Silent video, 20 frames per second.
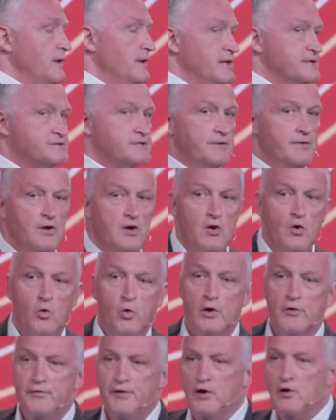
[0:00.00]
Listen,
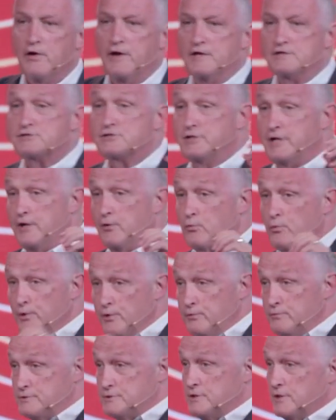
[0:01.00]
where there is the
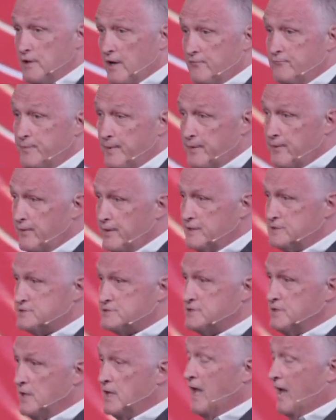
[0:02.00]
root of
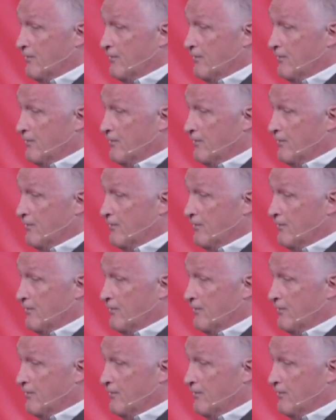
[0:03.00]
bitterness,